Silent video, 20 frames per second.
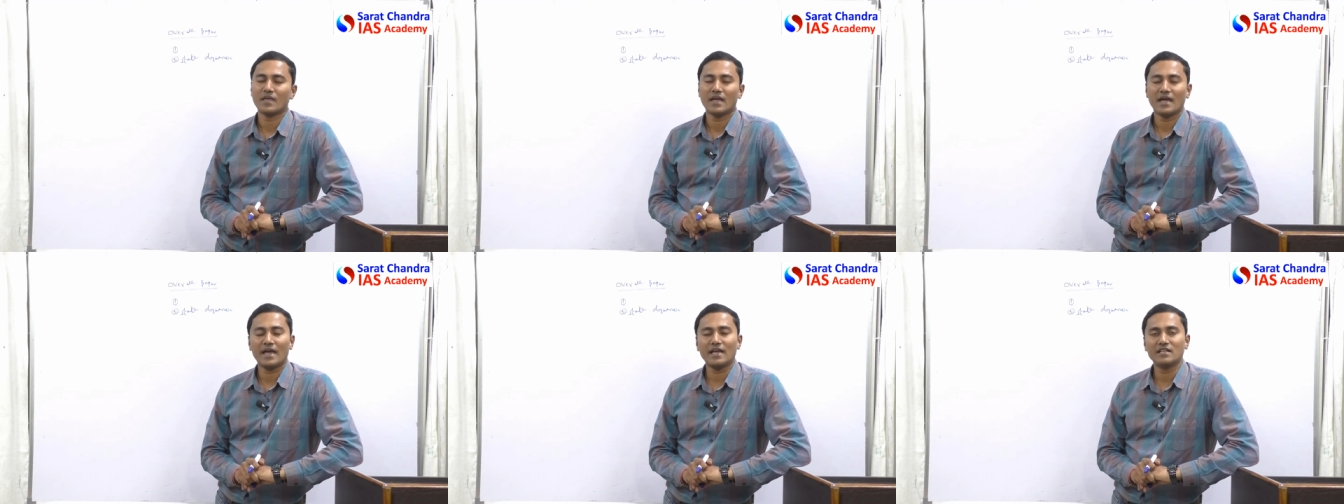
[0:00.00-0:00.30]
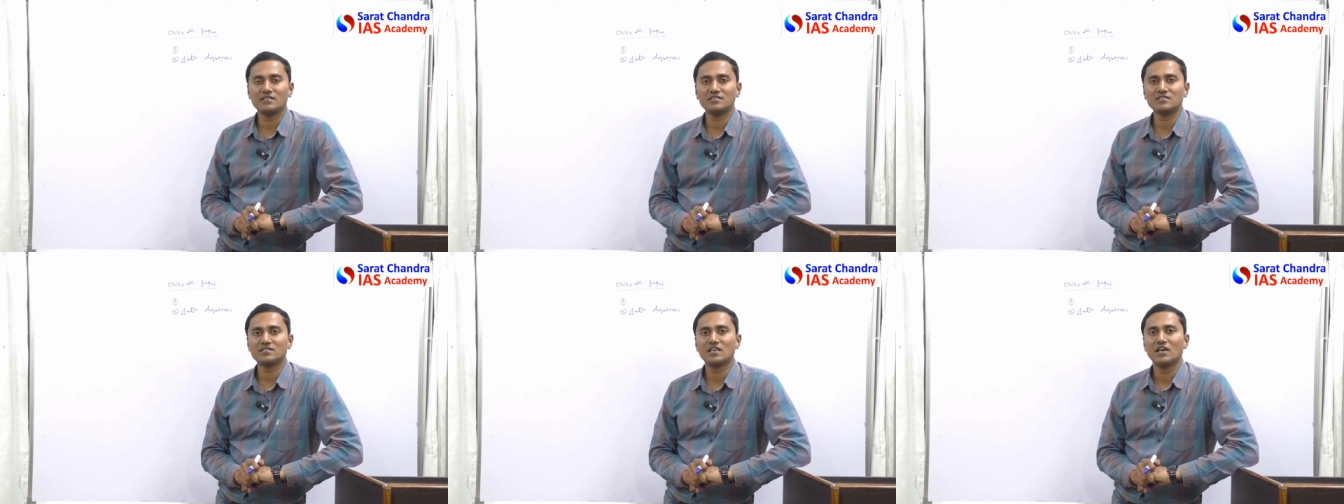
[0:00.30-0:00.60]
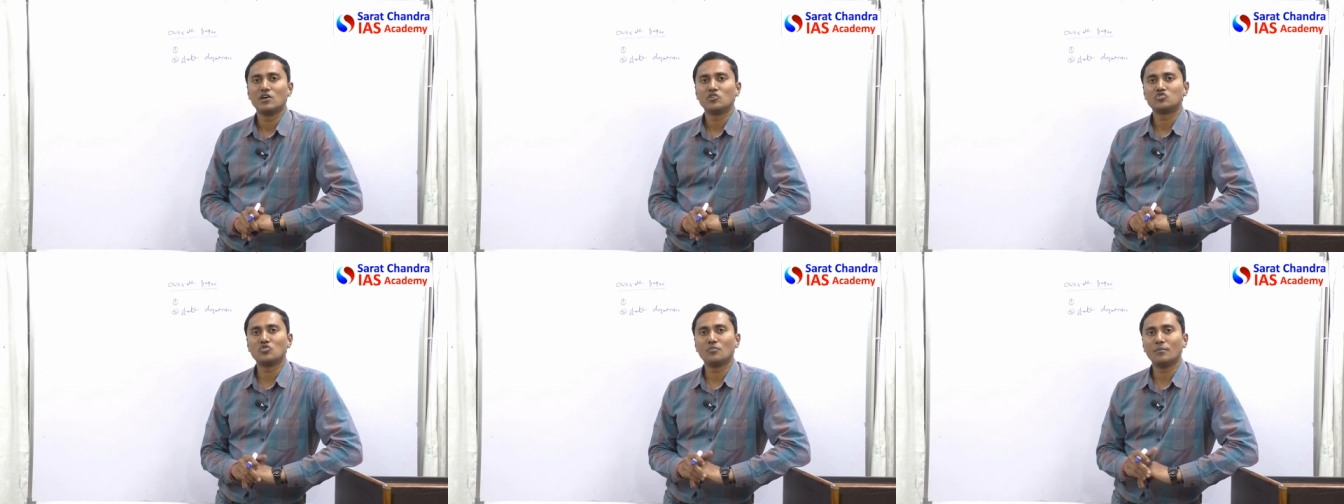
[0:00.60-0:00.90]
Hence,
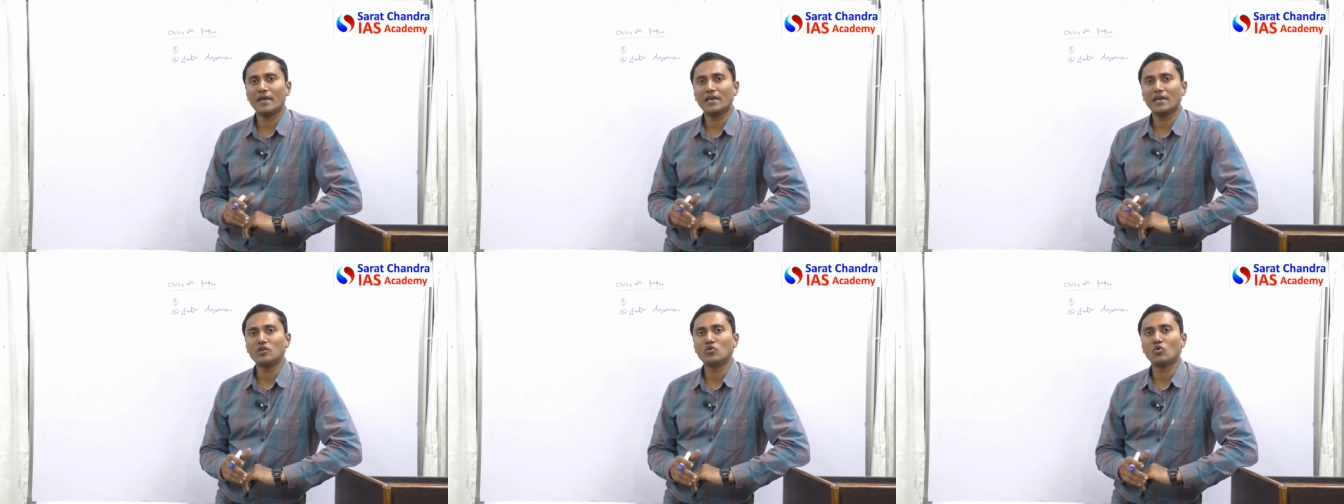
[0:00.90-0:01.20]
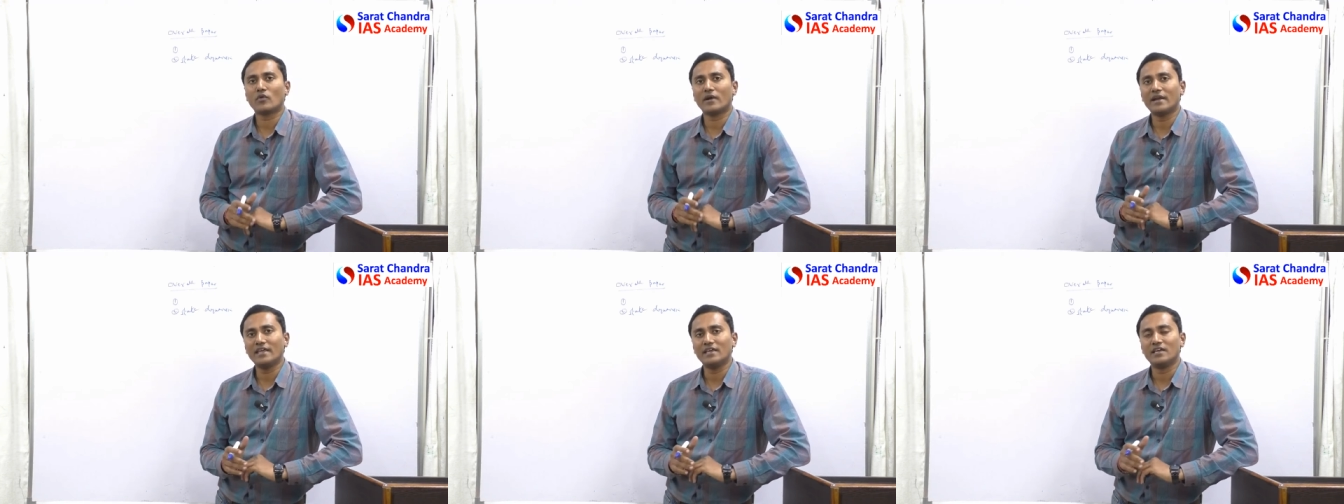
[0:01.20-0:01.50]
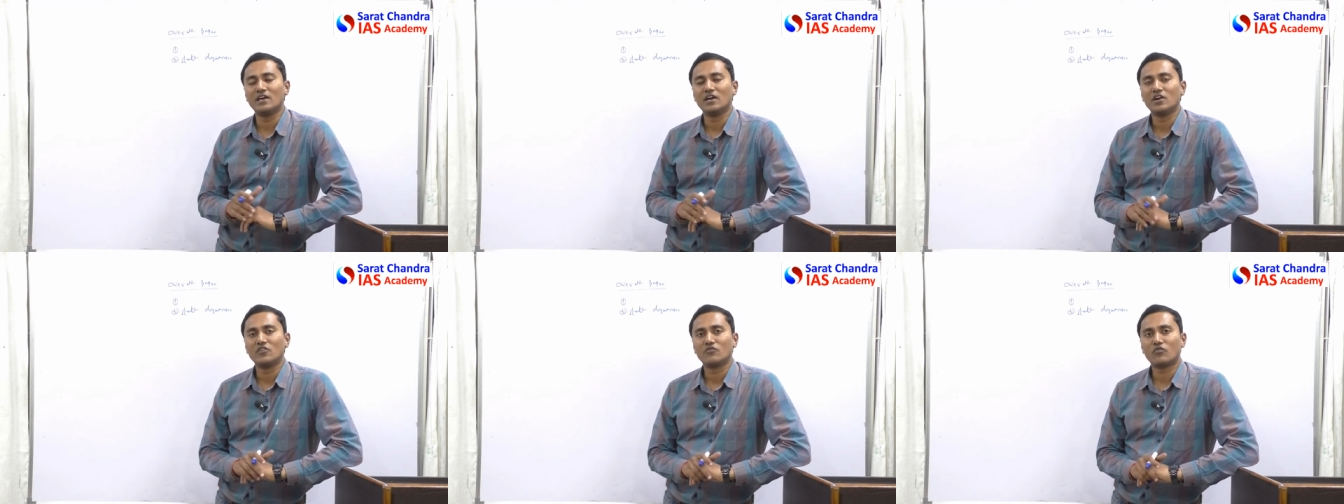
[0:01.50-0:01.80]
to make you
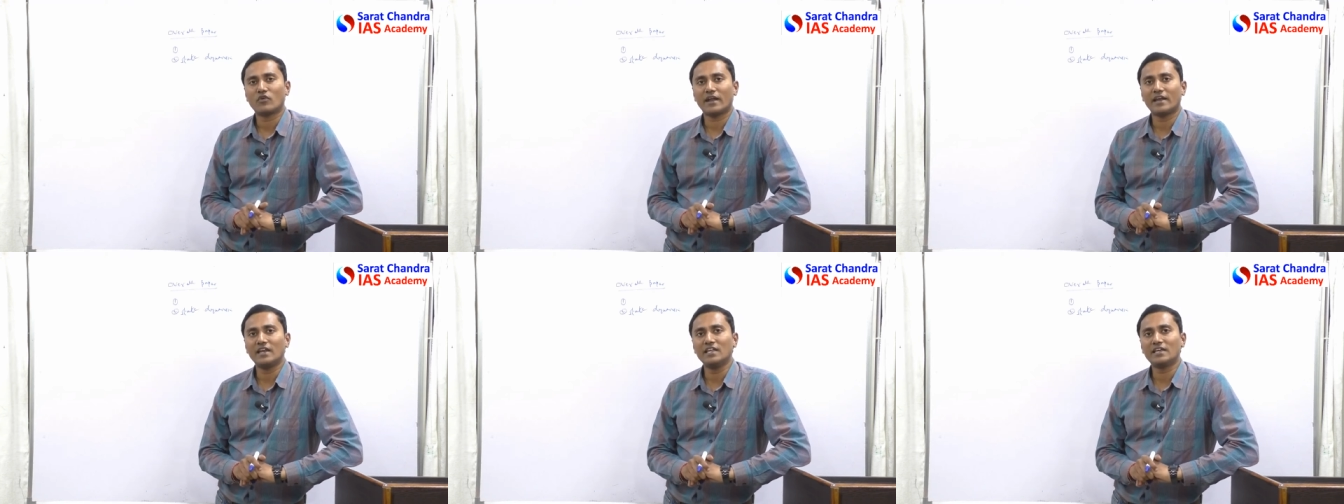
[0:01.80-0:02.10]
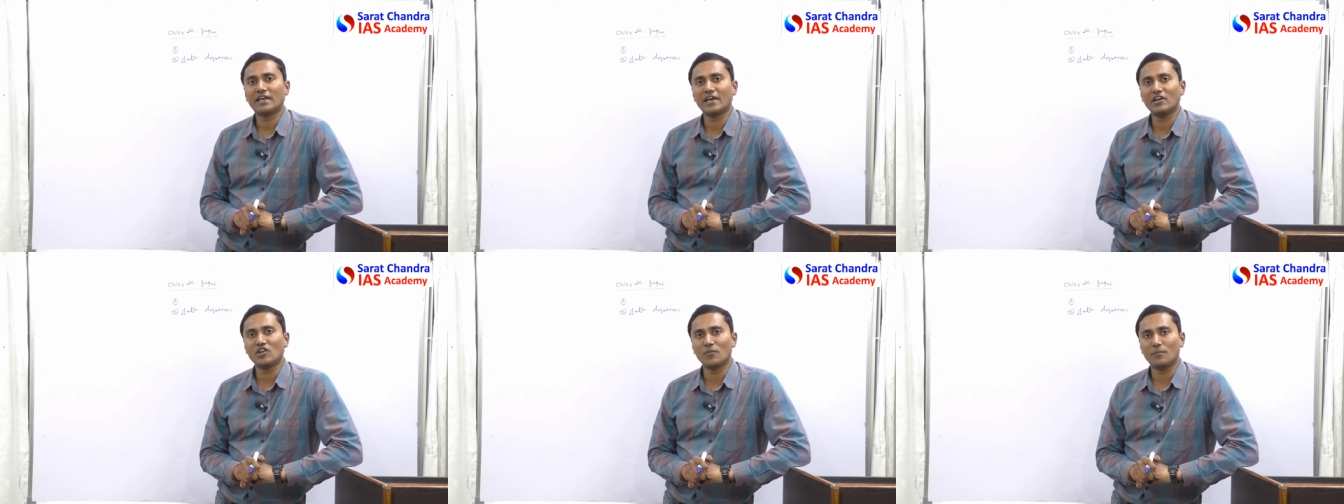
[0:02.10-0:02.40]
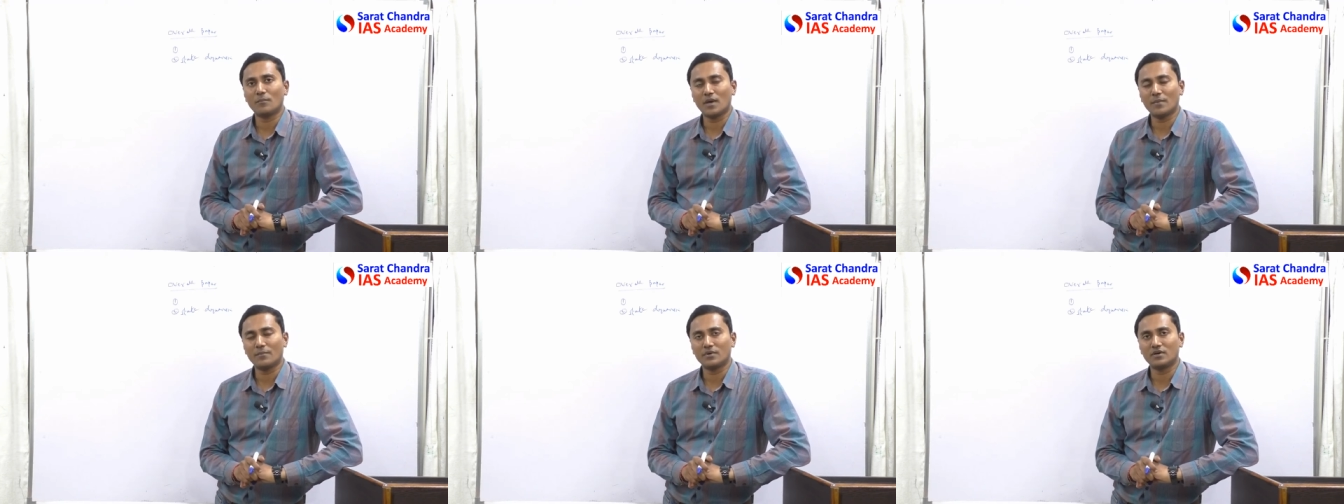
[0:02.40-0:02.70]
ready for any kind
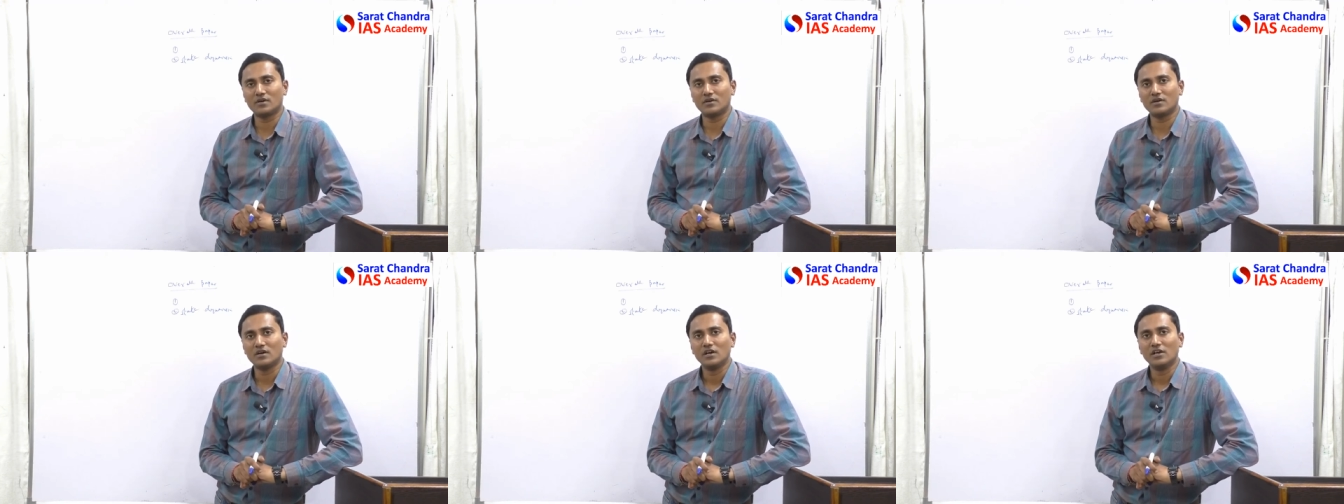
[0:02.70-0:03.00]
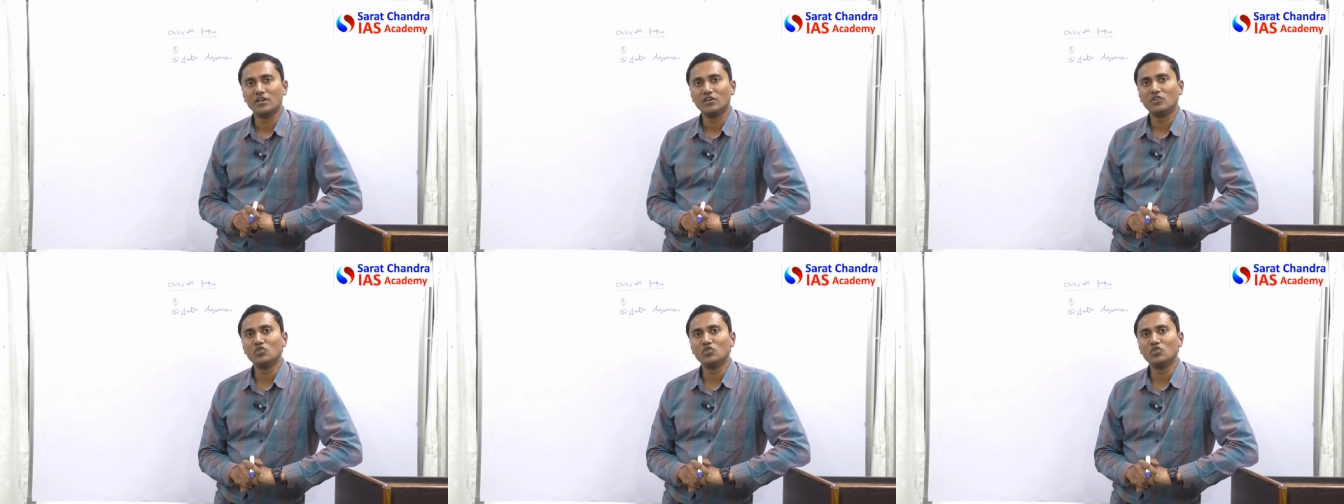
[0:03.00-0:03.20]
of paper,